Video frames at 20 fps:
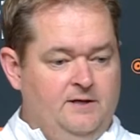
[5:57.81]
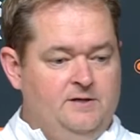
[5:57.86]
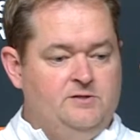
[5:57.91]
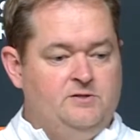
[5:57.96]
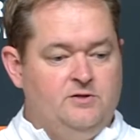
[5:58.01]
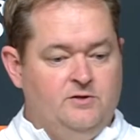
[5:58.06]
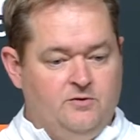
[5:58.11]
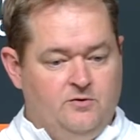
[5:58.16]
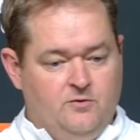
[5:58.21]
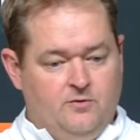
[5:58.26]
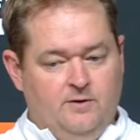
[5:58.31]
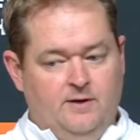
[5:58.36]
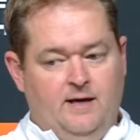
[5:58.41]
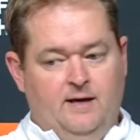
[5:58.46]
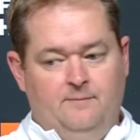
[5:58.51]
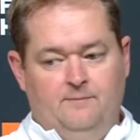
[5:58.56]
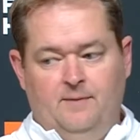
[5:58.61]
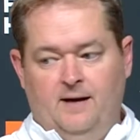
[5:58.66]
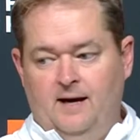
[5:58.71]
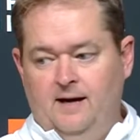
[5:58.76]
should
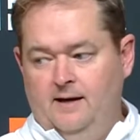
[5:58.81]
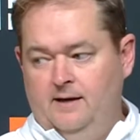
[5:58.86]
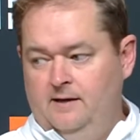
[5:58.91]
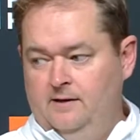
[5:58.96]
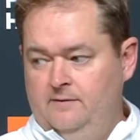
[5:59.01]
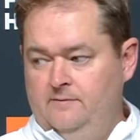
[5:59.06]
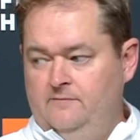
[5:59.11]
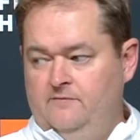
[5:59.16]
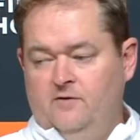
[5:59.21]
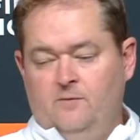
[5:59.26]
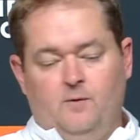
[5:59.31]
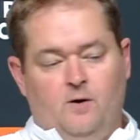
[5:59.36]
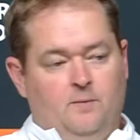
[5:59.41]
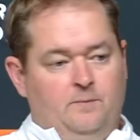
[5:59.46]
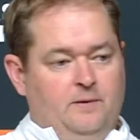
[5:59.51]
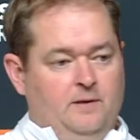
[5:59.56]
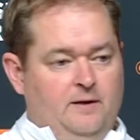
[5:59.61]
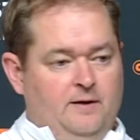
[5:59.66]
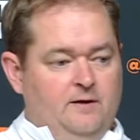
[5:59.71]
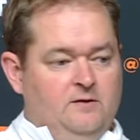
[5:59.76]
create buy-in from our
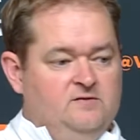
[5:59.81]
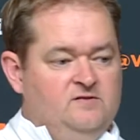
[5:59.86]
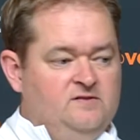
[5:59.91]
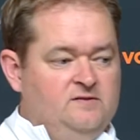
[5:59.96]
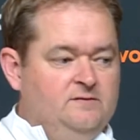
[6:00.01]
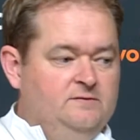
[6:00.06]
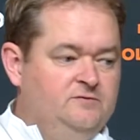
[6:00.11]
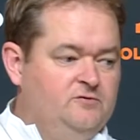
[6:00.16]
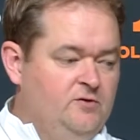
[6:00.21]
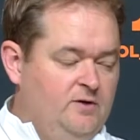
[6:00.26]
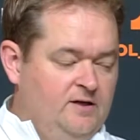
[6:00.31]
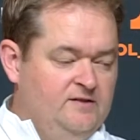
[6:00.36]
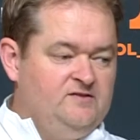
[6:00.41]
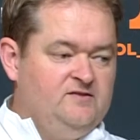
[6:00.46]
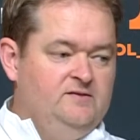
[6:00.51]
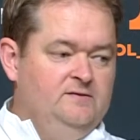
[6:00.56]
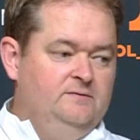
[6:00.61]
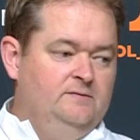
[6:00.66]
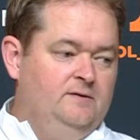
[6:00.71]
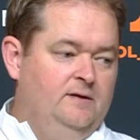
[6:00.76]
players and trust
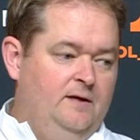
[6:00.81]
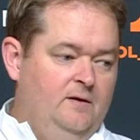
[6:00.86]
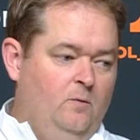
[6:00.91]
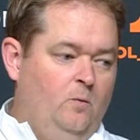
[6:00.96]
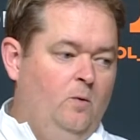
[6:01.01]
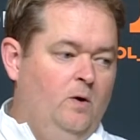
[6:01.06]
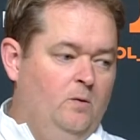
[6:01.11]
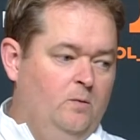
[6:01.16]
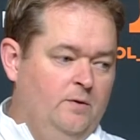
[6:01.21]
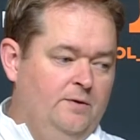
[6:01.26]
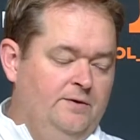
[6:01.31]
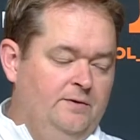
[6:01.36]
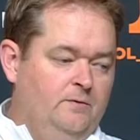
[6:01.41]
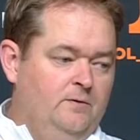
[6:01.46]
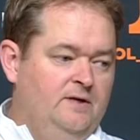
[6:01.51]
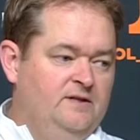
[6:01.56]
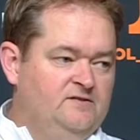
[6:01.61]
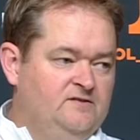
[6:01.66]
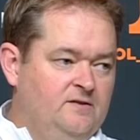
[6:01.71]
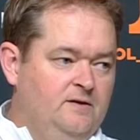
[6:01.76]
in what we're doing
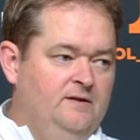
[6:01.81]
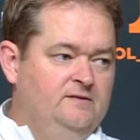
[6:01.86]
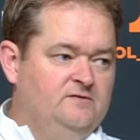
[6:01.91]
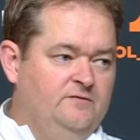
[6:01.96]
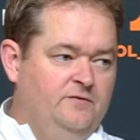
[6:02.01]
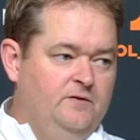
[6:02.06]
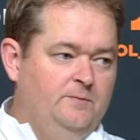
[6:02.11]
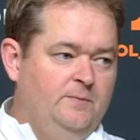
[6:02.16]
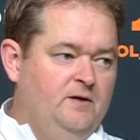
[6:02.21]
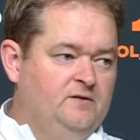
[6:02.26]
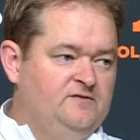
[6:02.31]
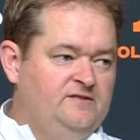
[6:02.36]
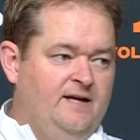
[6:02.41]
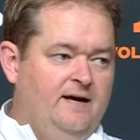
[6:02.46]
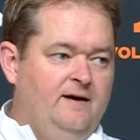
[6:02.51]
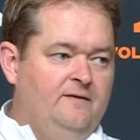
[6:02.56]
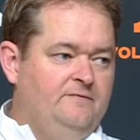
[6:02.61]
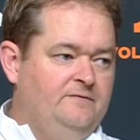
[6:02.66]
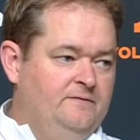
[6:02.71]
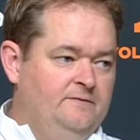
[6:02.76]
as a football
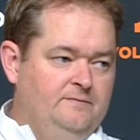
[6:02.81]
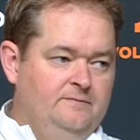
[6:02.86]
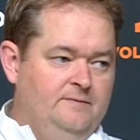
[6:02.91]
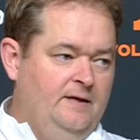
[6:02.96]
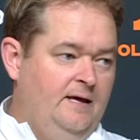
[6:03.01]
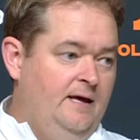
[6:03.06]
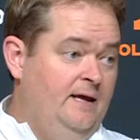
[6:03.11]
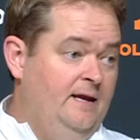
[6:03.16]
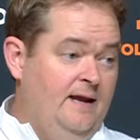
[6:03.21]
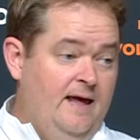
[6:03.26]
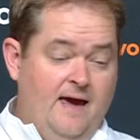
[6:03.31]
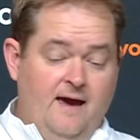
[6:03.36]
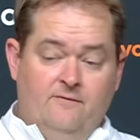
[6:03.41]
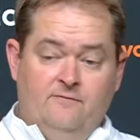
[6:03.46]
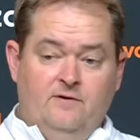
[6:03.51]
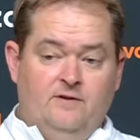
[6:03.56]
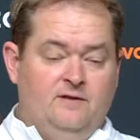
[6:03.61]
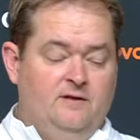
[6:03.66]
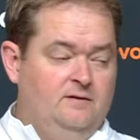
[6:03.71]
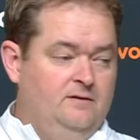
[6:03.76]
staff and in
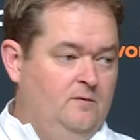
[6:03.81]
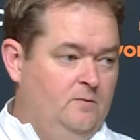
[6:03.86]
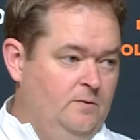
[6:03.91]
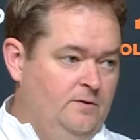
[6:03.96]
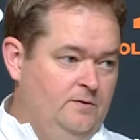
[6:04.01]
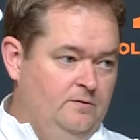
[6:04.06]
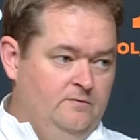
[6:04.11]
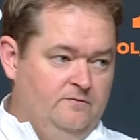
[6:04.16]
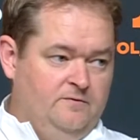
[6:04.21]
everything that we're doing,